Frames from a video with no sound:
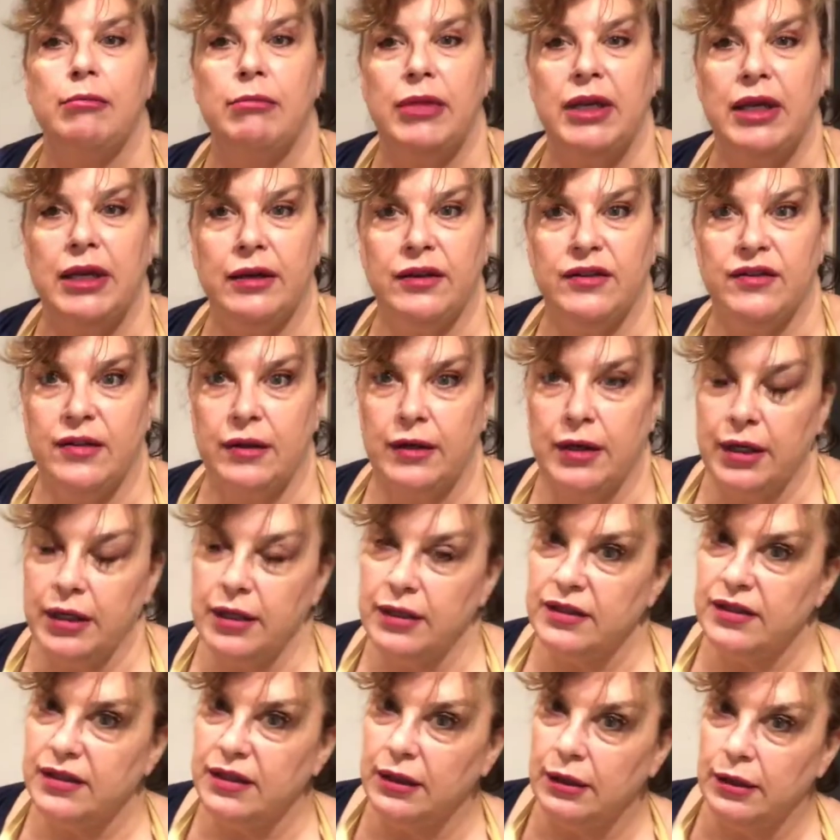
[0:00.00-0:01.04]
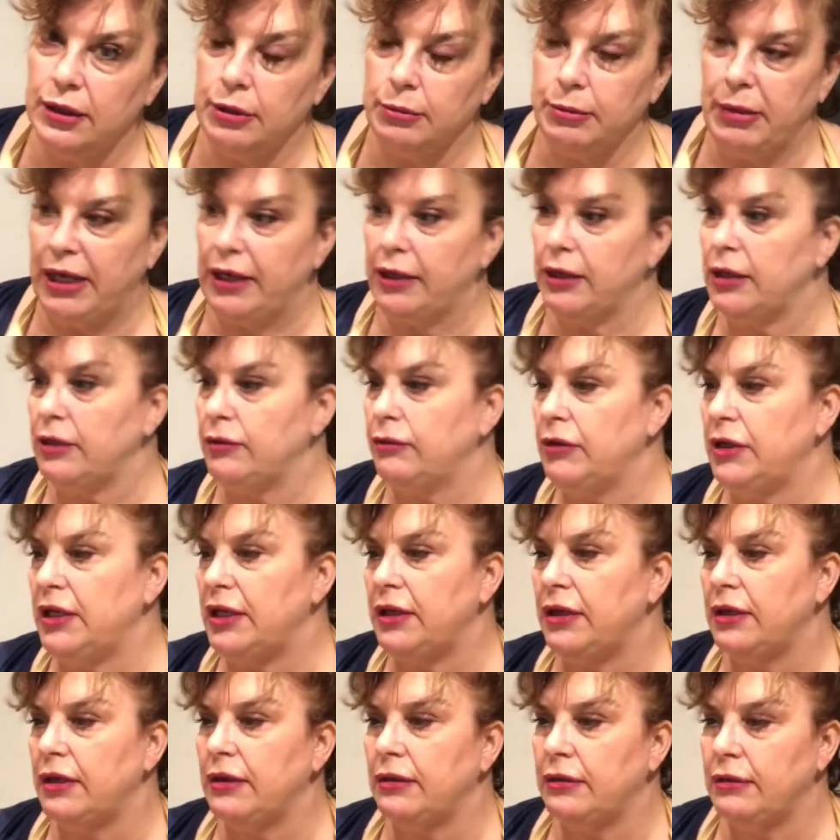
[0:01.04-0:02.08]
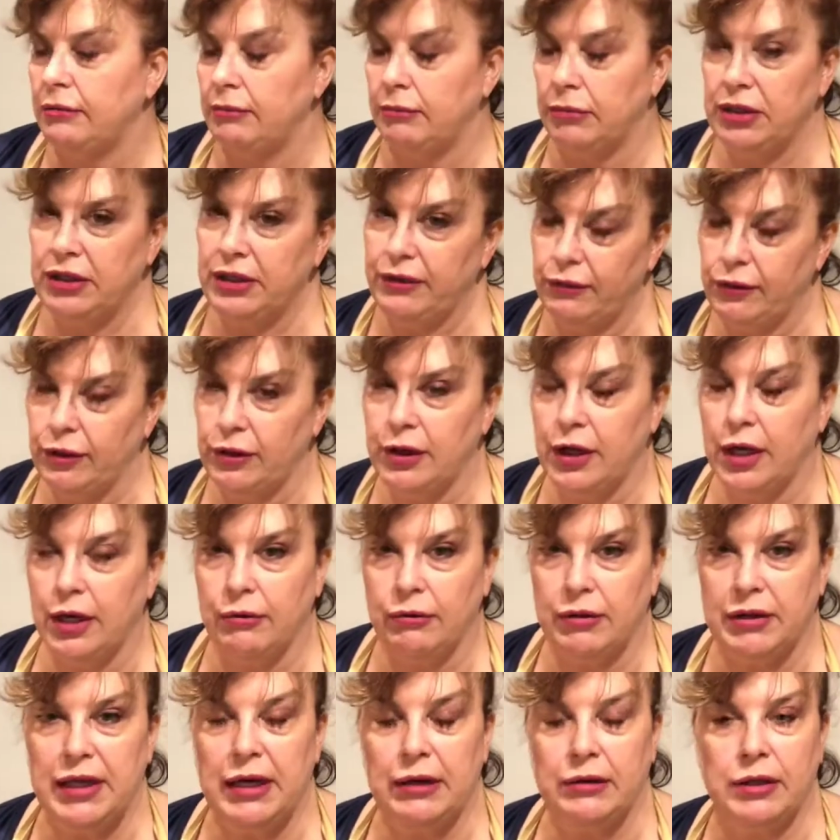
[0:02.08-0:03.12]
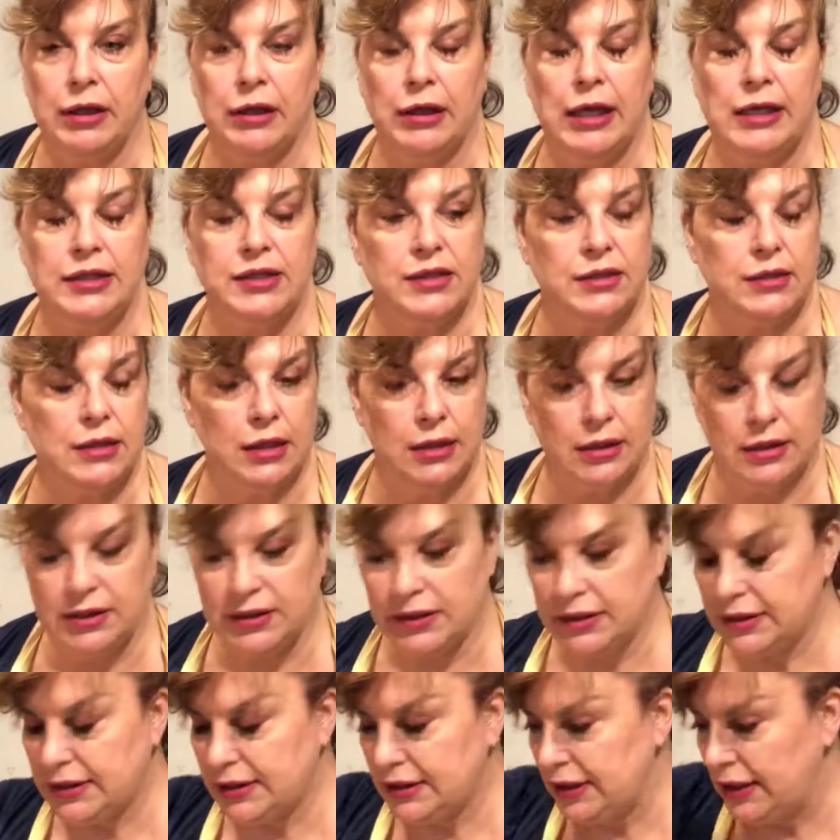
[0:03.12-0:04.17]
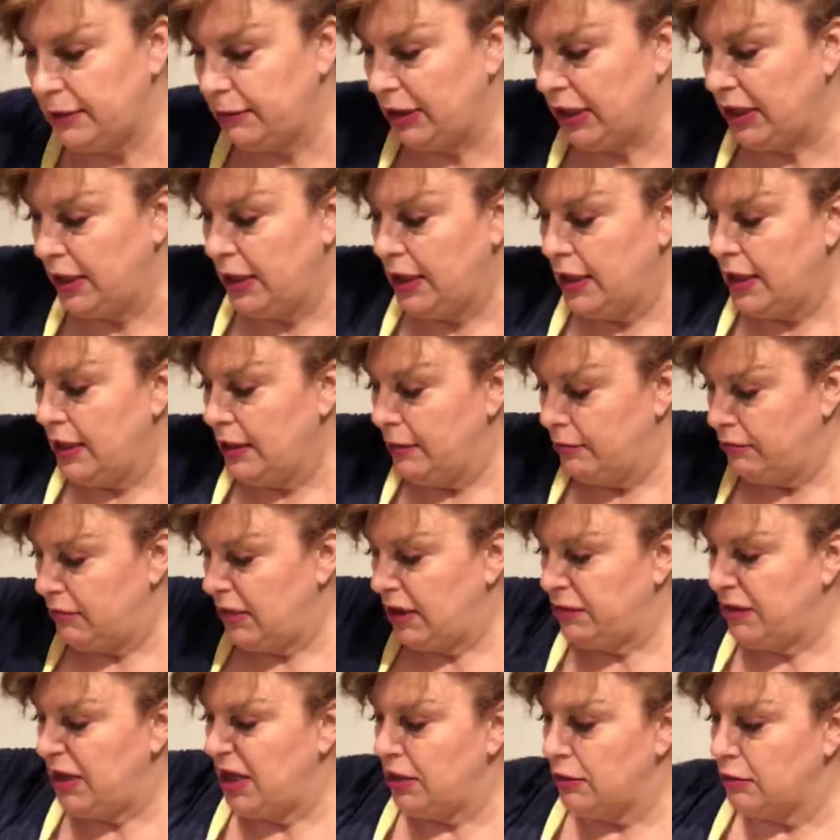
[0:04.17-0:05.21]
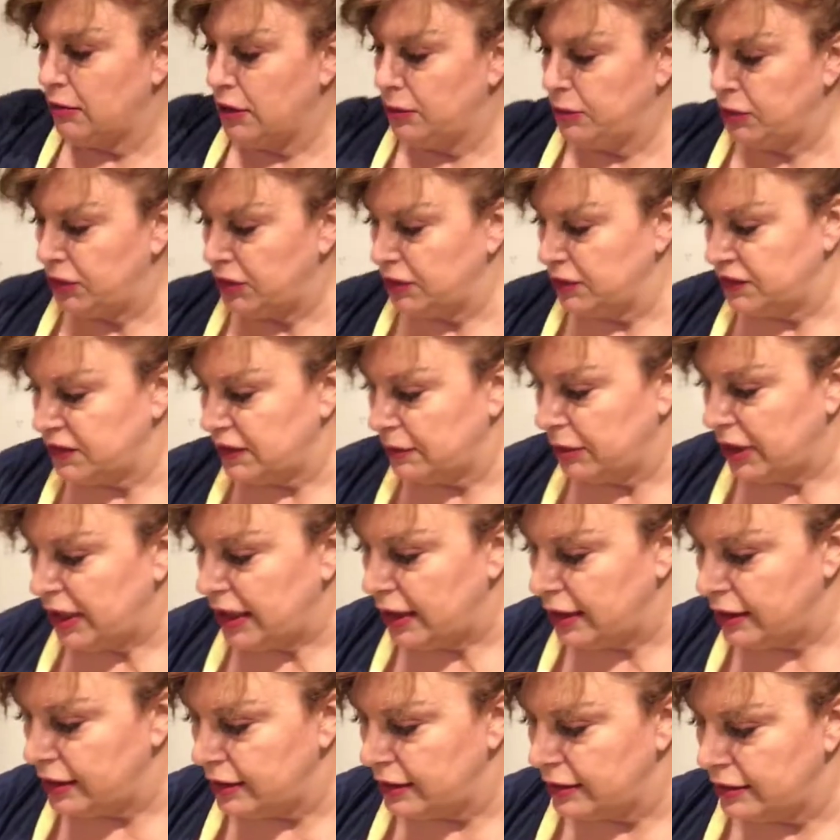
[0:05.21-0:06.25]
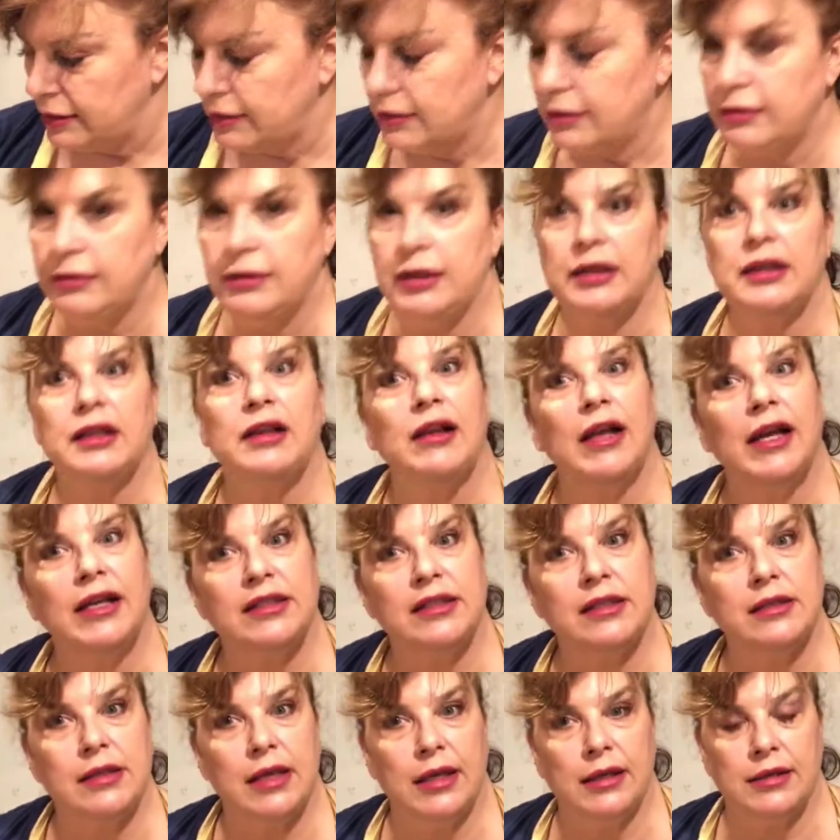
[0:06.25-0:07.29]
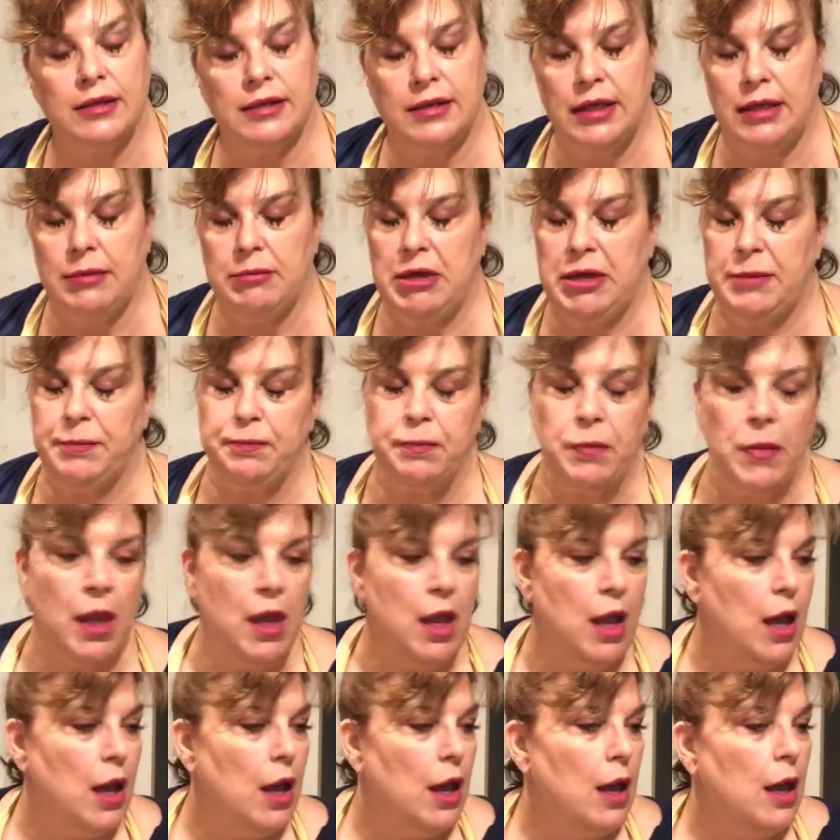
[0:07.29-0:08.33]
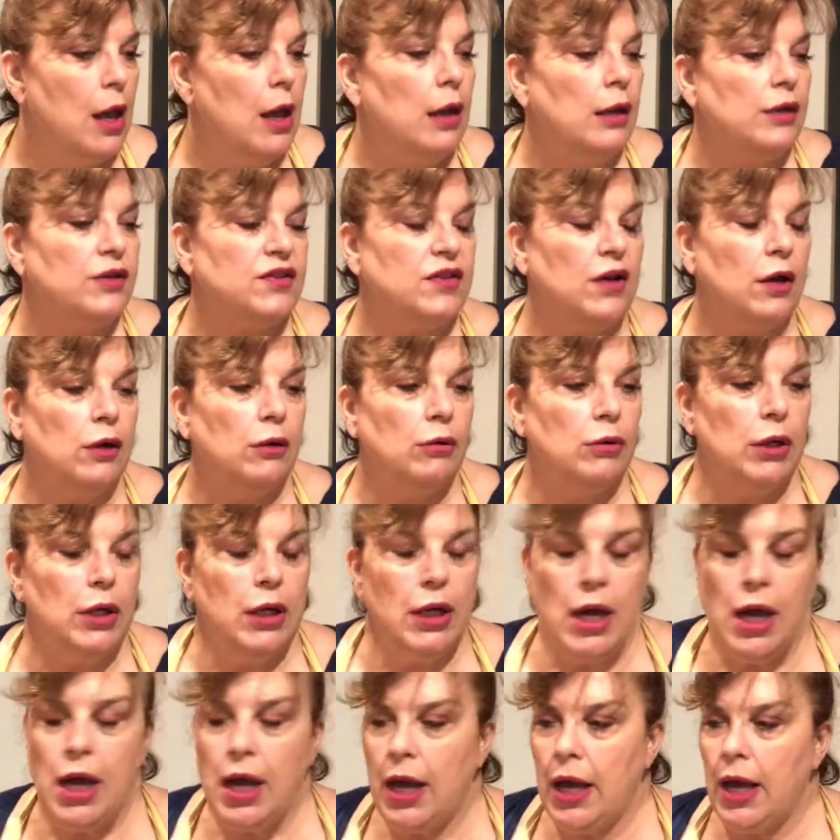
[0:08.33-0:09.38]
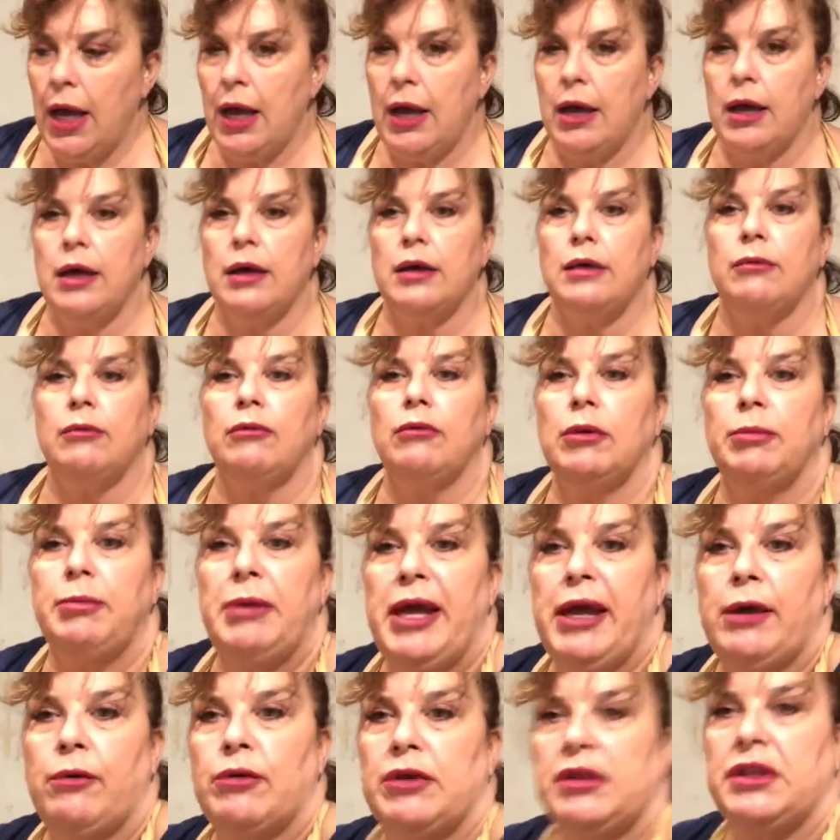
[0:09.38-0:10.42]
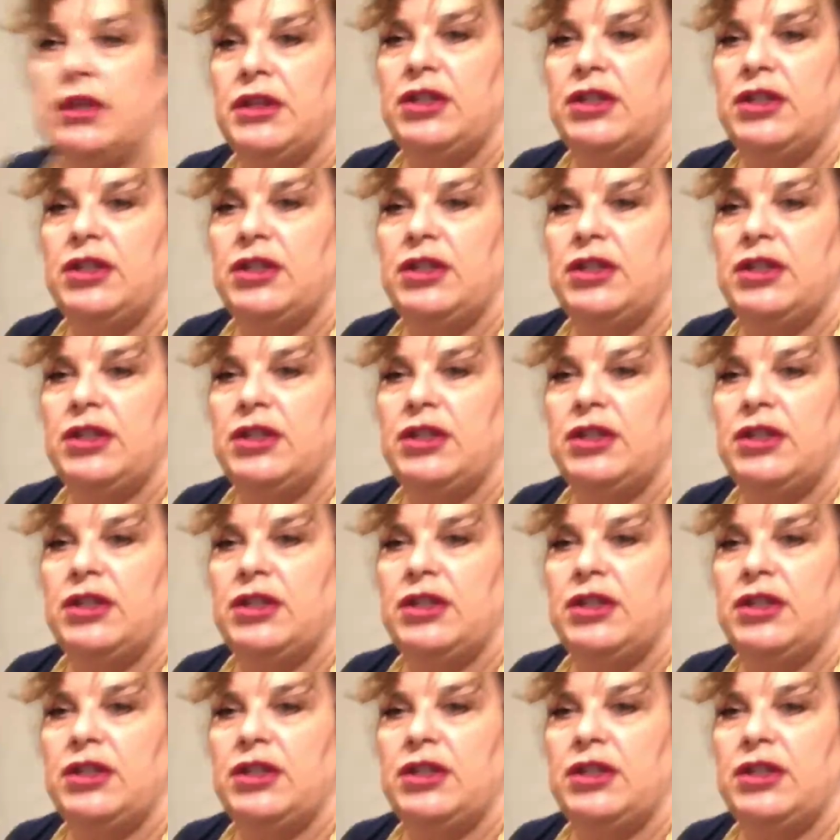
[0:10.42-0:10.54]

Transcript: because then I can see a little better with, believe it or not, without the glasses on because it's steamy. Maybe I don't want to put those on my head, then the glasses get steamy. So we're back with